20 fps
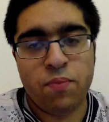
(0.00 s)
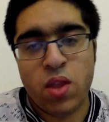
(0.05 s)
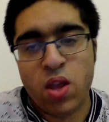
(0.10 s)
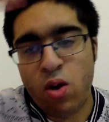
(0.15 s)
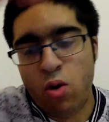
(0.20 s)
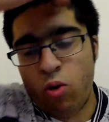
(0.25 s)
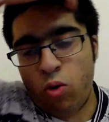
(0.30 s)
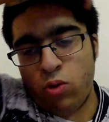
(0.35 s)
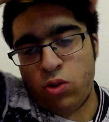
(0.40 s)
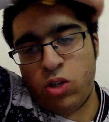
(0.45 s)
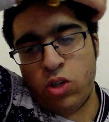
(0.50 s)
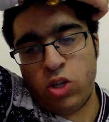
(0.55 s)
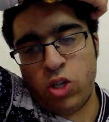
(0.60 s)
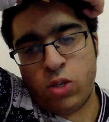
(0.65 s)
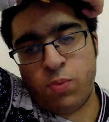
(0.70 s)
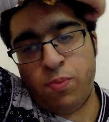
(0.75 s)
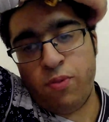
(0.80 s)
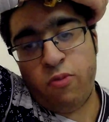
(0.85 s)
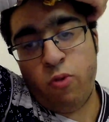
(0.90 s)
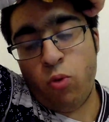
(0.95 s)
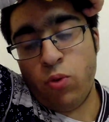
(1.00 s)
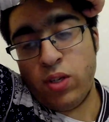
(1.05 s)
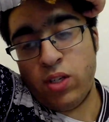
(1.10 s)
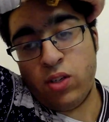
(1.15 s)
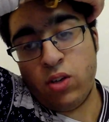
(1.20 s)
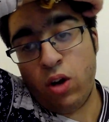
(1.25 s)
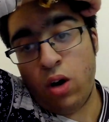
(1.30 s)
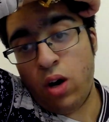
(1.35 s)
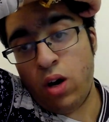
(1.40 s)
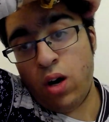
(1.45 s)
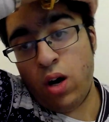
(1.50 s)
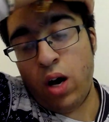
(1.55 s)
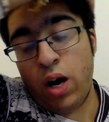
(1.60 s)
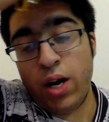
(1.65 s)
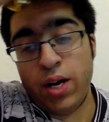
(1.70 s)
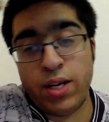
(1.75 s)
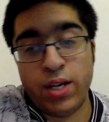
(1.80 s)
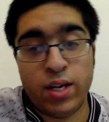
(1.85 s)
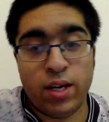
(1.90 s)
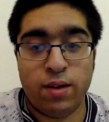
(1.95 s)
Also, just before we start,
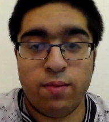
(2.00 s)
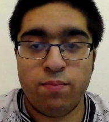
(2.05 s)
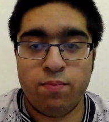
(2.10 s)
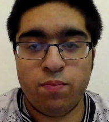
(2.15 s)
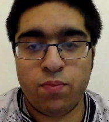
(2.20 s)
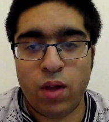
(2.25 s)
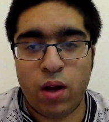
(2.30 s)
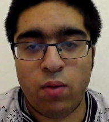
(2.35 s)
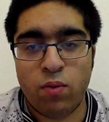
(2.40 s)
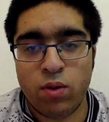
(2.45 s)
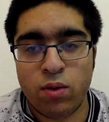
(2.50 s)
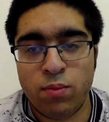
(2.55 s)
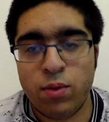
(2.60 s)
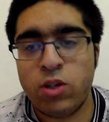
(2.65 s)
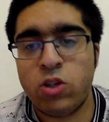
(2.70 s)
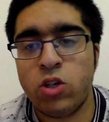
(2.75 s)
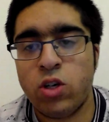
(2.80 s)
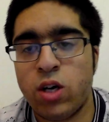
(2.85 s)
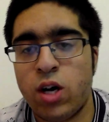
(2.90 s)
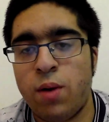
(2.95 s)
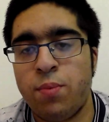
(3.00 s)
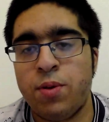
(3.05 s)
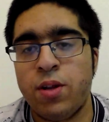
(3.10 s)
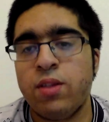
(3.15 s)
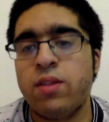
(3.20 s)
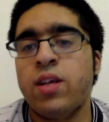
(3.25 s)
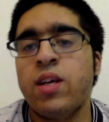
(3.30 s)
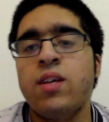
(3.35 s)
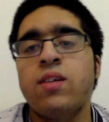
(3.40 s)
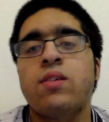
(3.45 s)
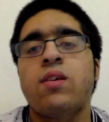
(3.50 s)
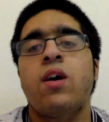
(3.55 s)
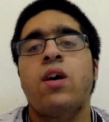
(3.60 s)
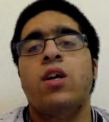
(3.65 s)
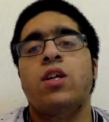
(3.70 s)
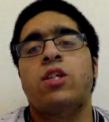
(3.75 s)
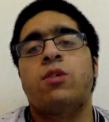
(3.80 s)
I want to mention a couple of things.